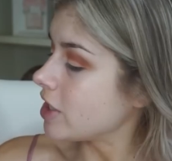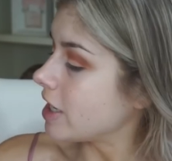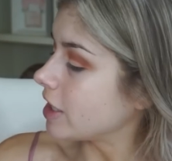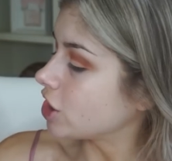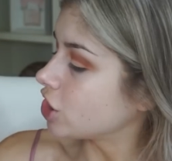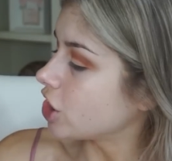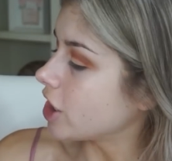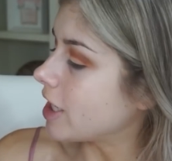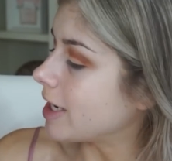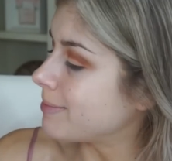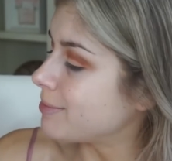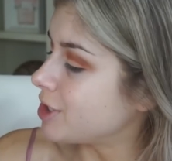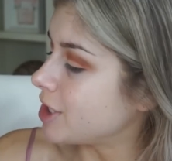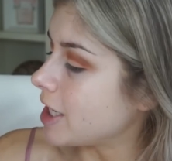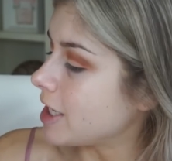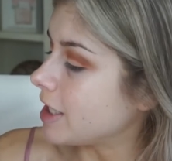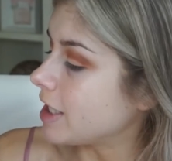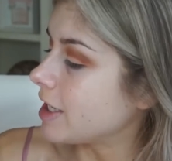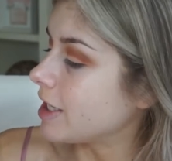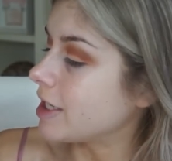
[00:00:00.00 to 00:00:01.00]
next next shade I'm
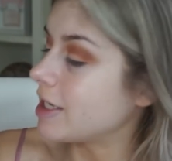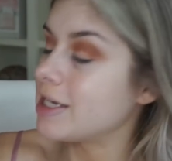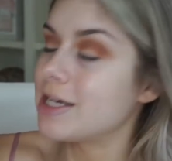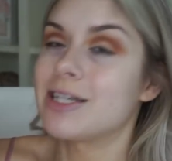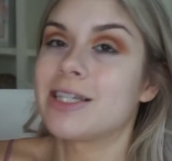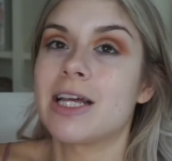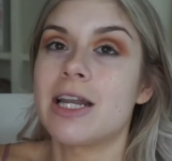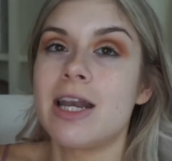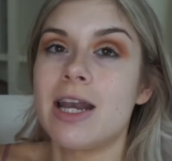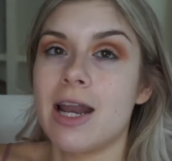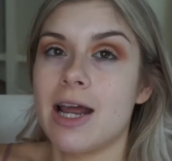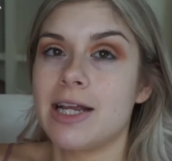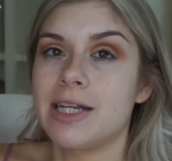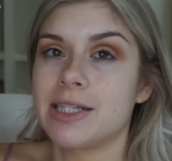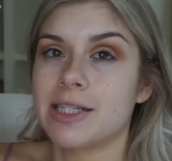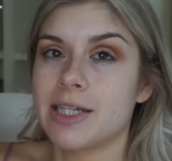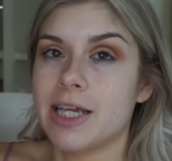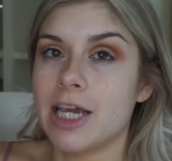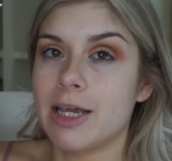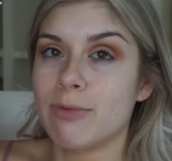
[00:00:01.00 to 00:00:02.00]
taking is
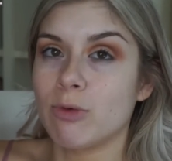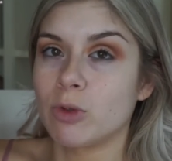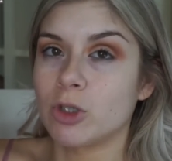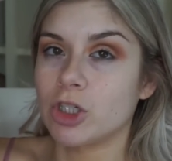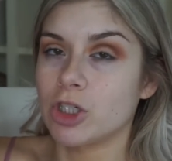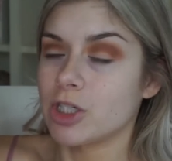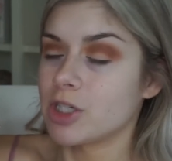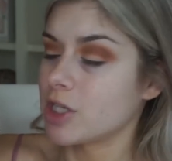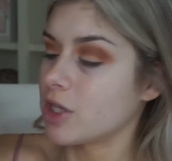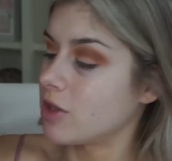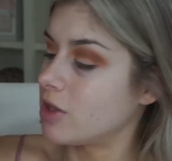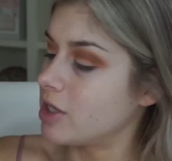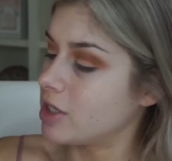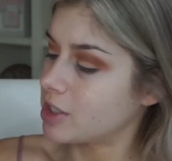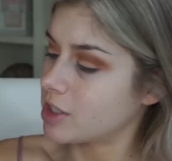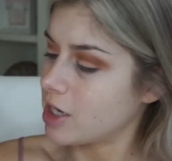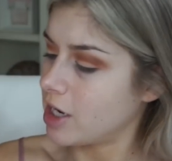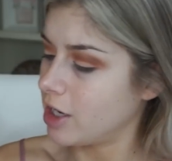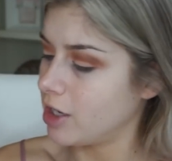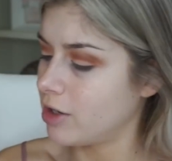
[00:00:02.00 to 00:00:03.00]
Nightscape, which is
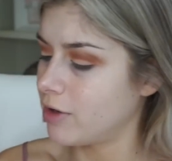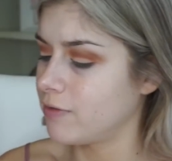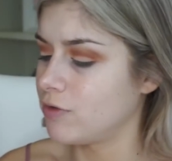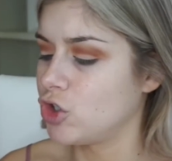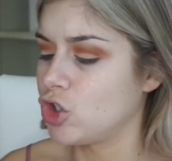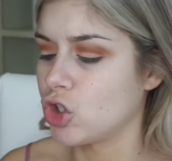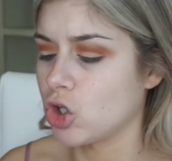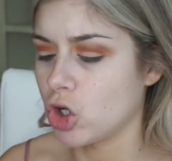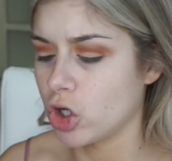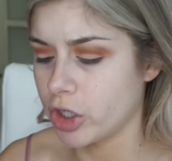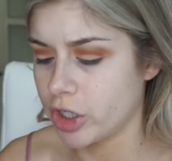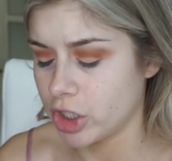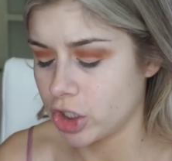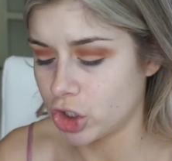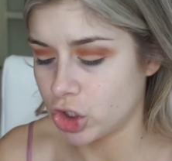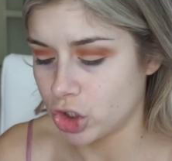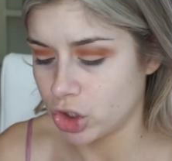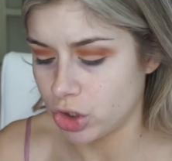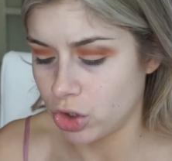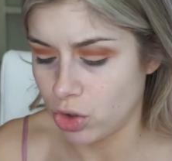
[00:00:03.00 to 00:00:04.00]
this kind of
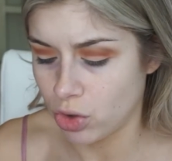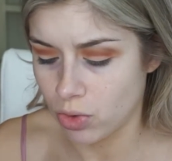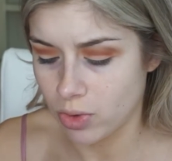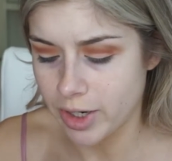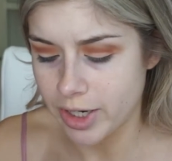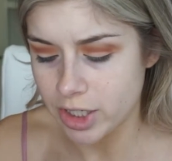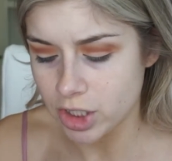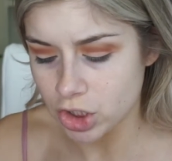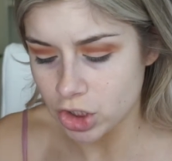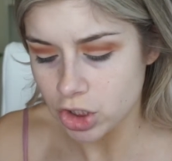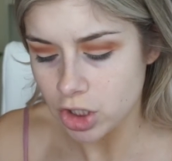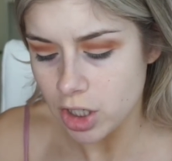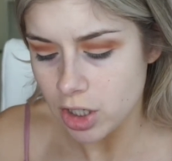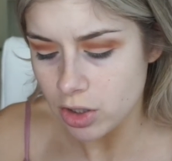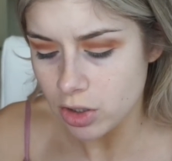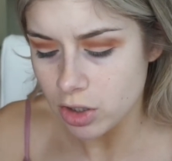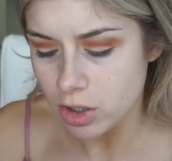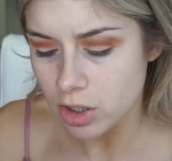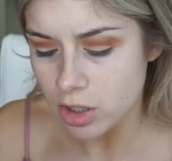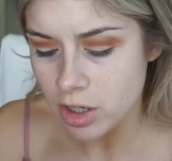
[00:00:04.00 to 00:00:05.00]
darkish grayish
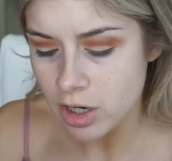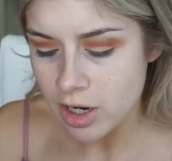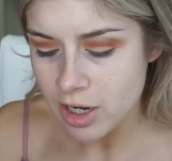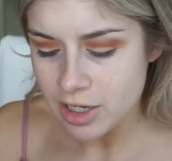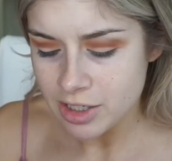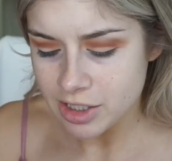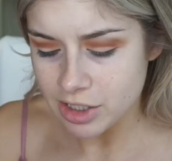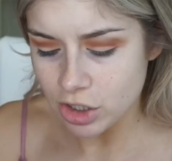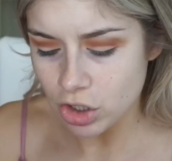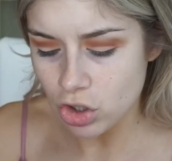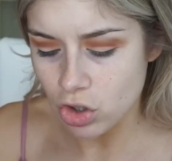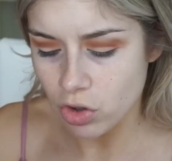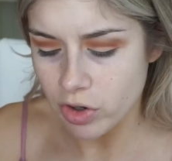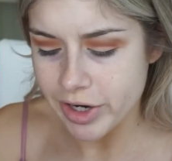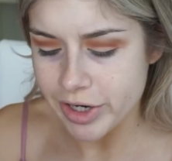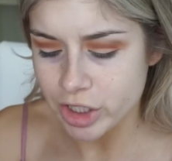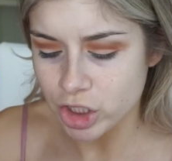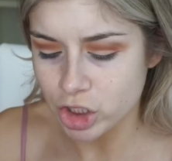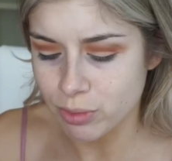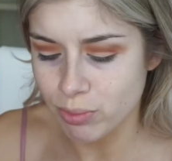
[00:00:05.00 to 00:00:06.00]
color. It's like a
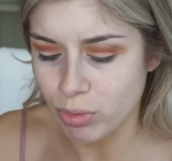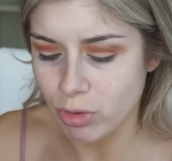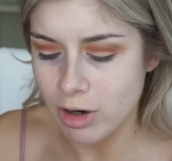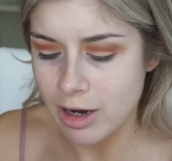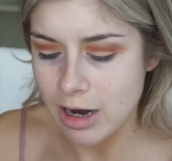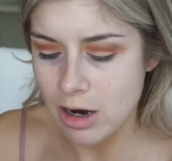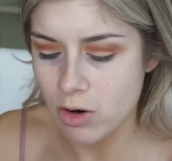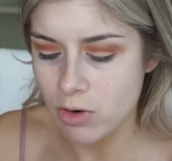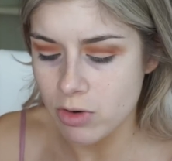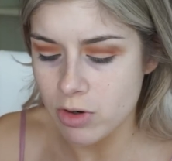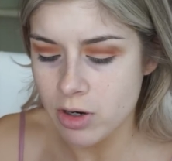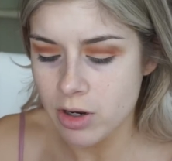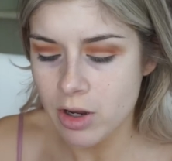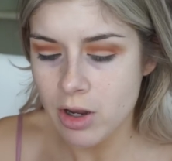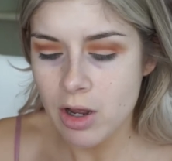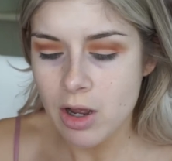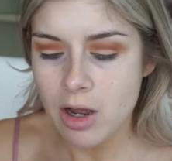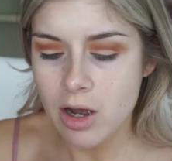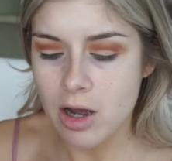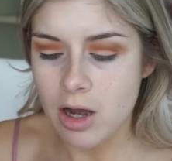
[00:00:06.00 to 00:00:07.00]
grayish brown.
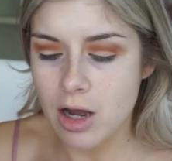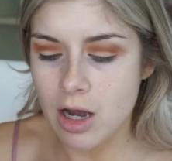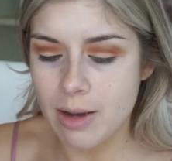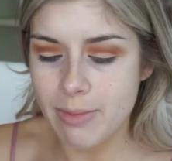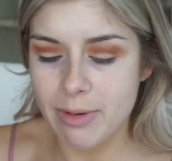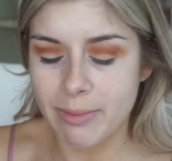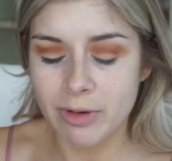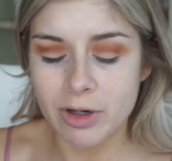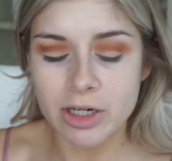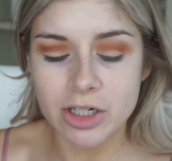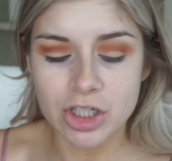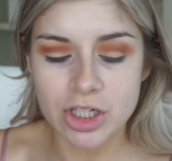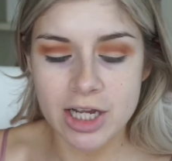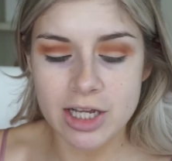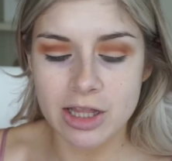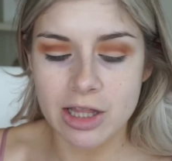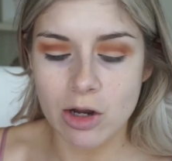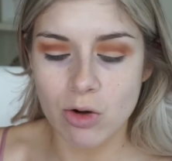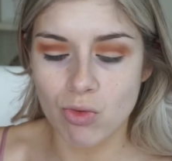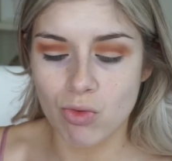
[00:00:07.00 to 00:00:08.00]
I'm gonna
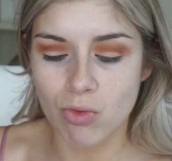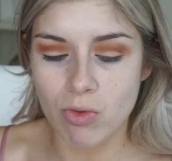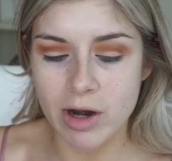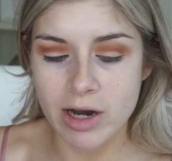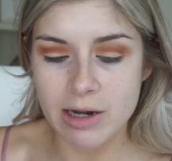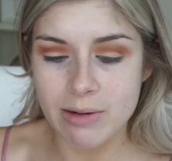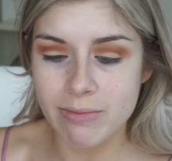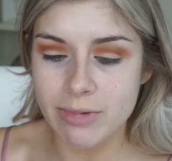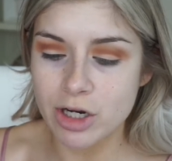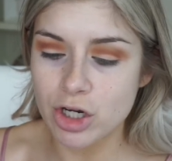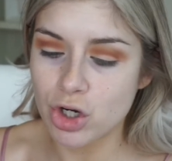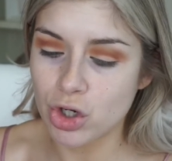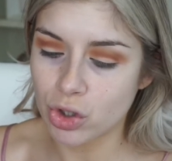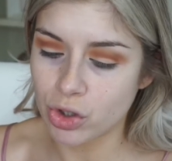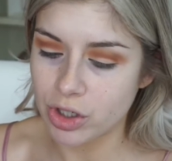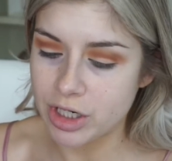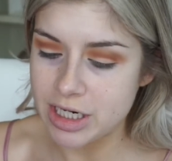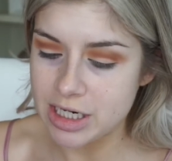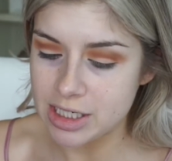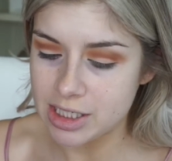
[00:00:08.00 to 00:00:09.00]
take that right in my
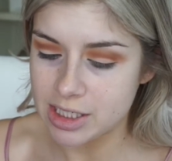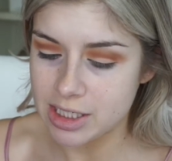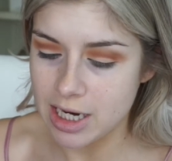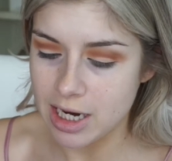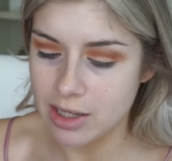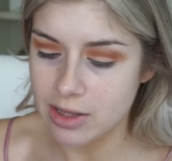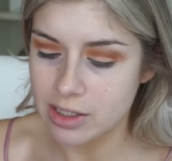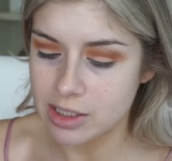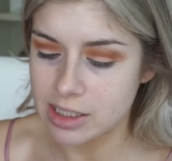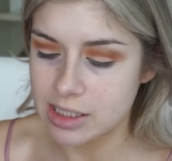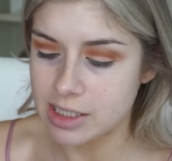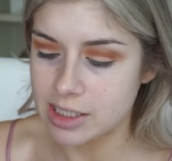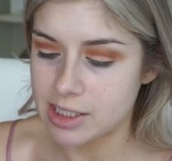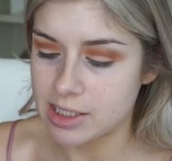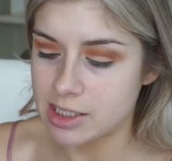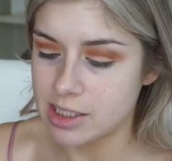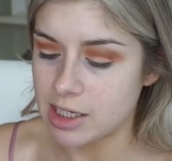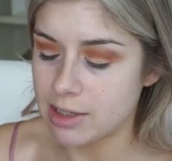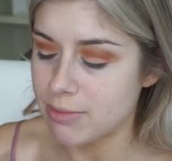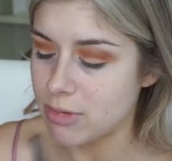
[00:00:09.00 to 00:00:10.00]
crease, and this is a
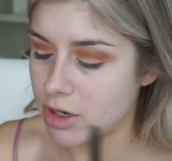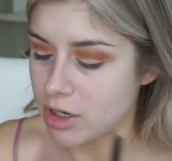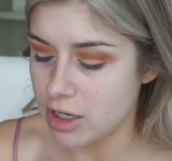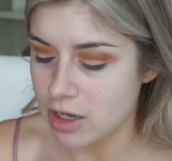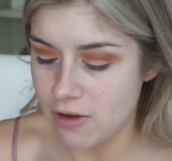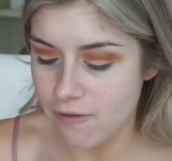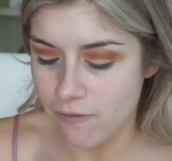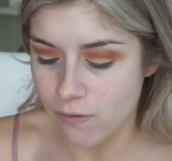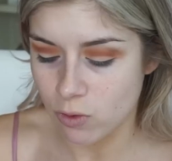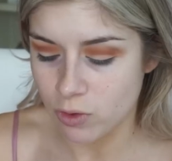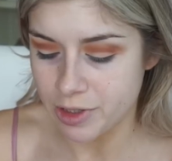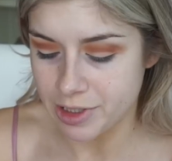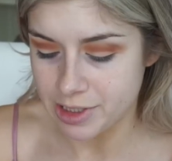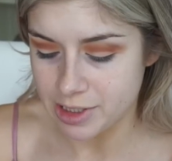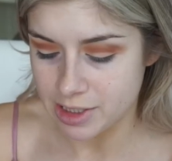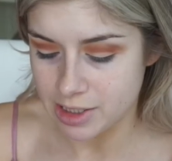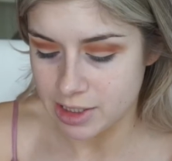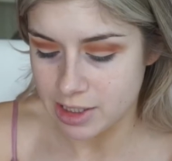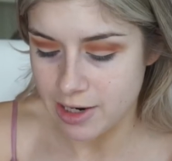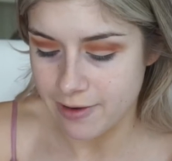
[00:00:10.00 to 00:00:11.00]
Sigma
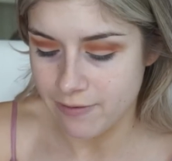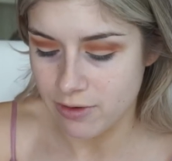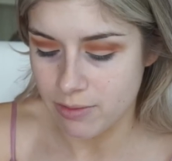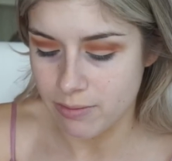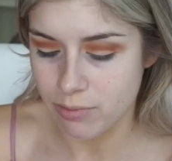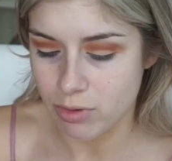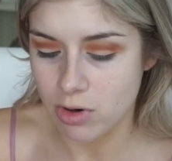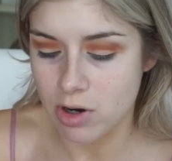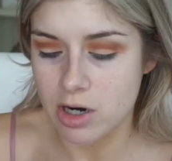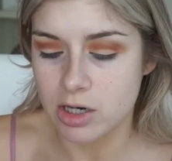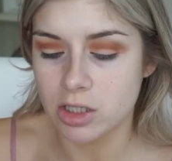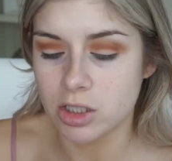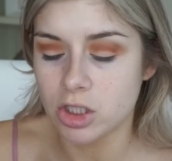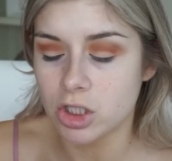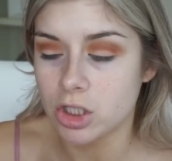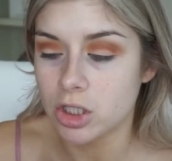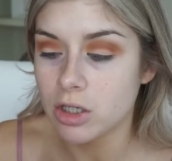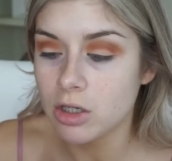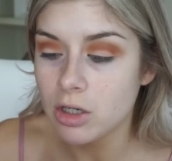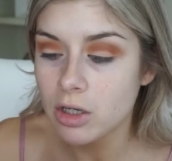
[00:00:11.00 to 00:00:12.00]
E47
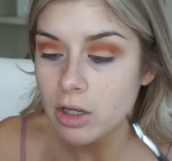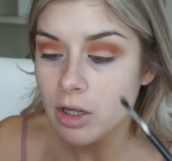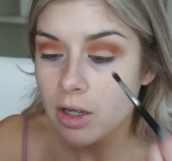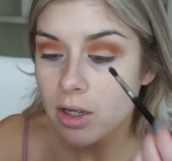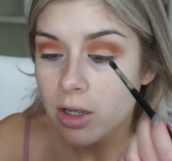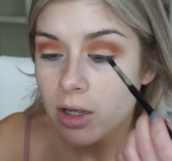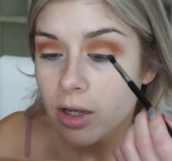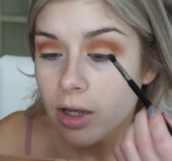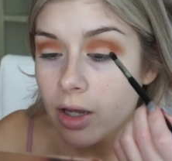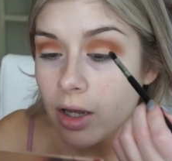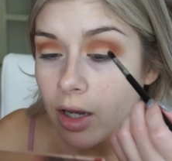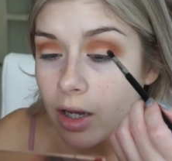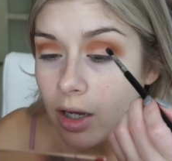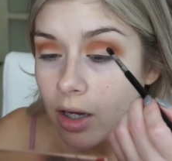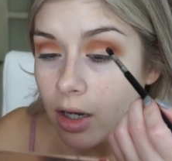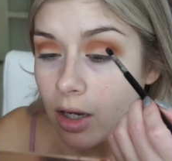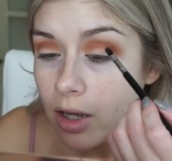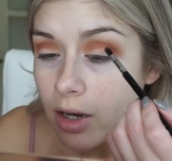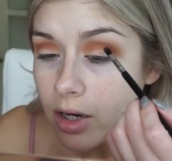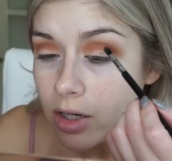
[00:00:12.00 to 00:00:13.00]
brush.
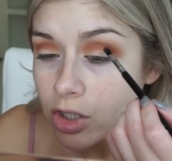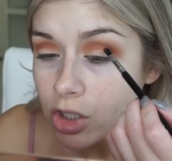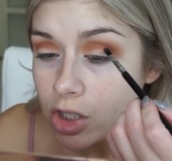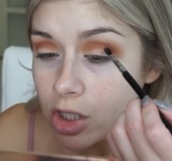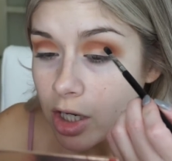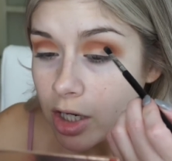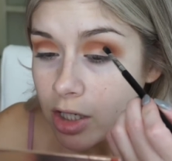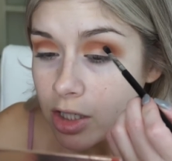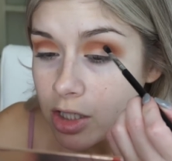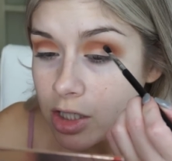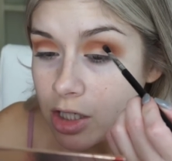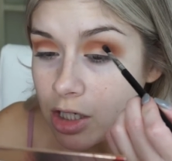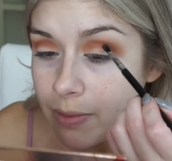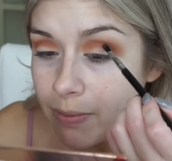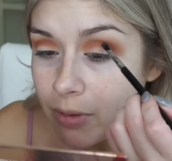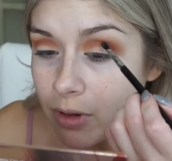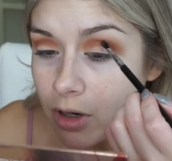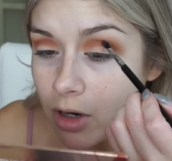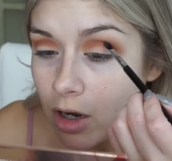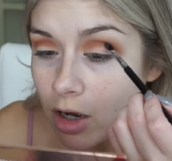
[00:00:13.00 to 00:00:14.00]
And just kind of
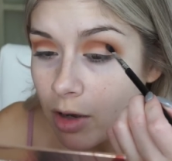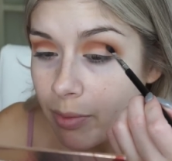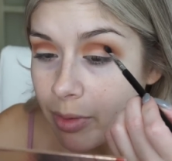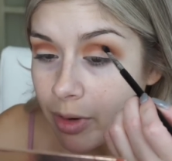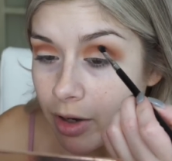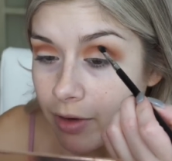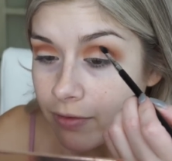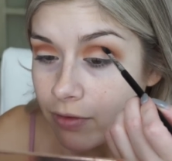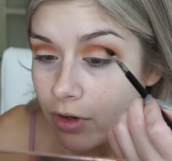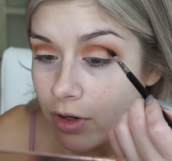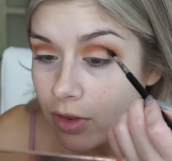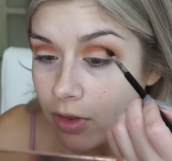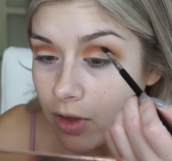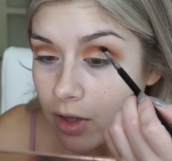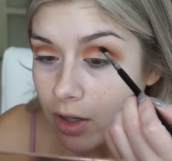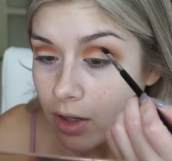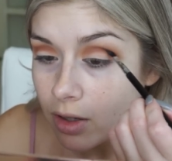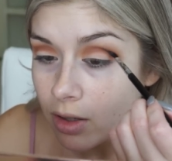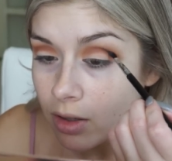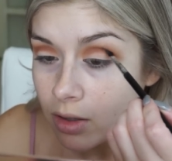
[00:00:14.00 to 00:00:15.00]
deepen up
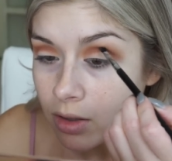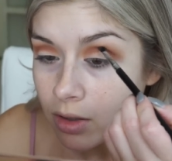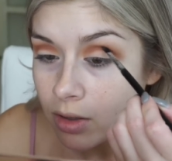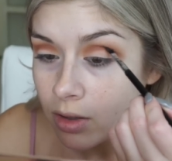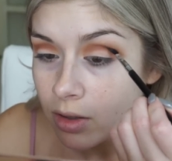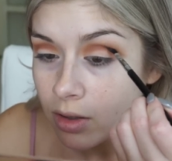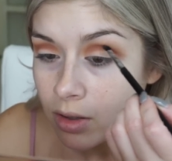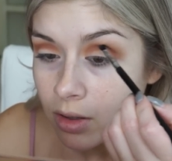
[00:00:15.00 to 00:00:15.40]
everything